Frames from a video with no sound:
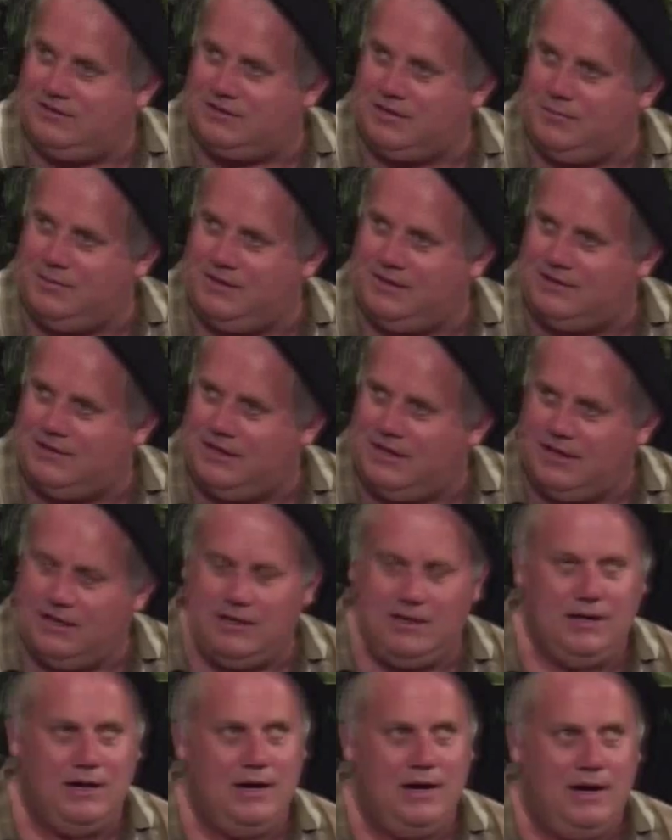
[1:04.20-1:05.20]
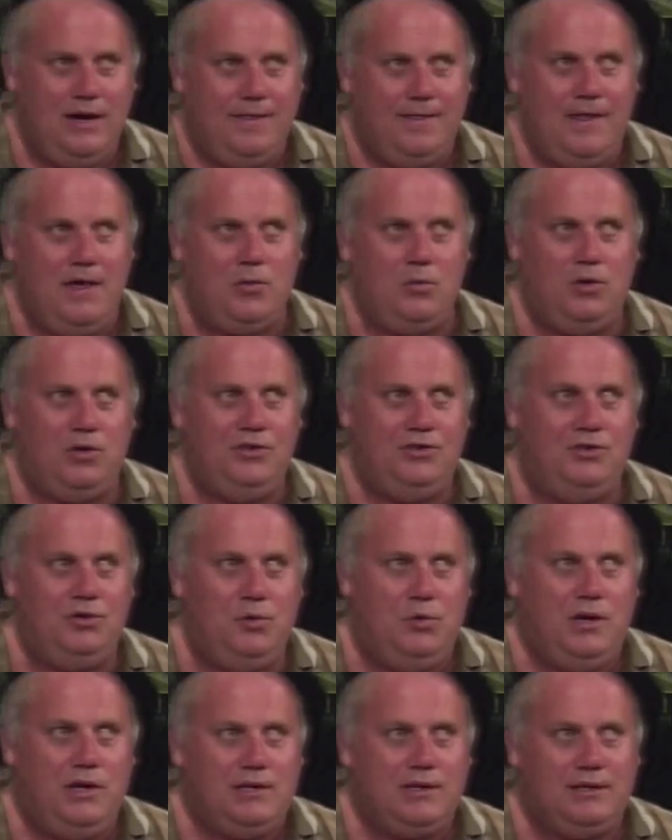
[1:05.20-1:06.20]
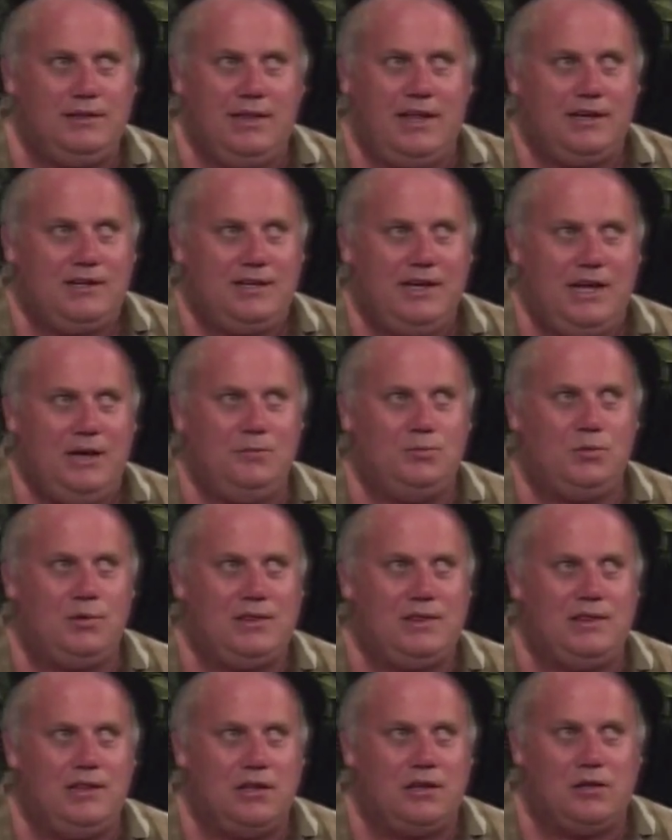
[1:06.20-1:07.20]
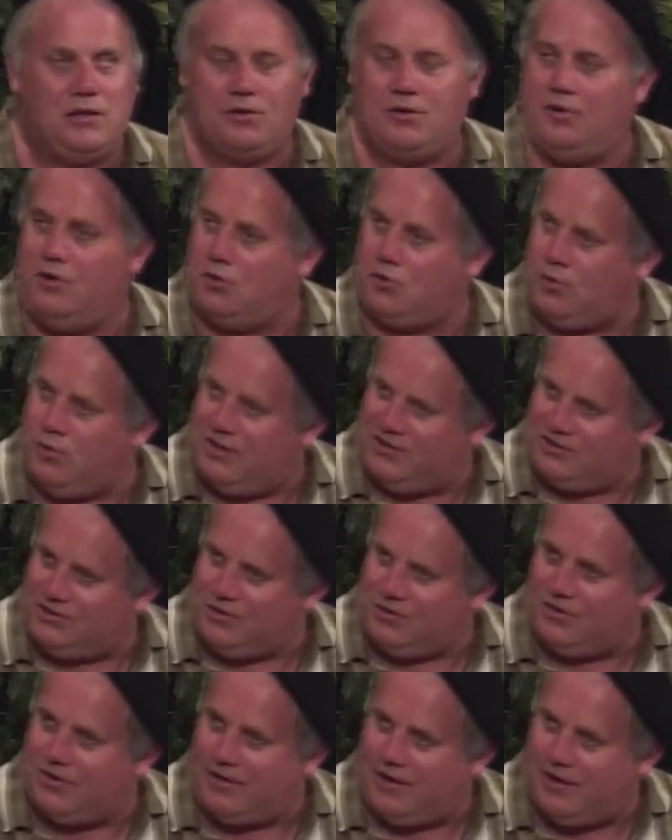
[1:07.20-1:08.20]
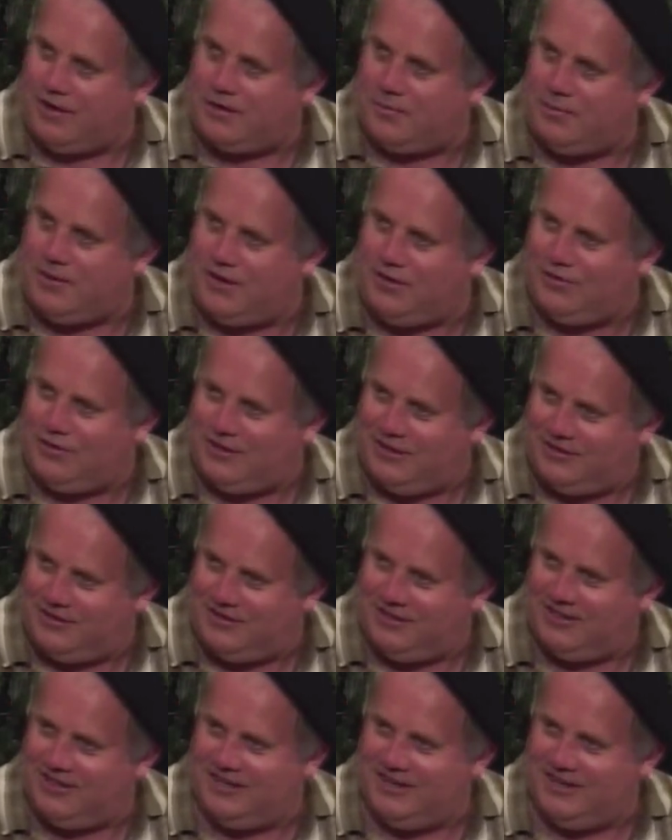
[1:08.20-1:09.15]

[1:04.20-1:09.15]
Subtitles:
to be done, they will do it a lot of times with little or no question or thought about it.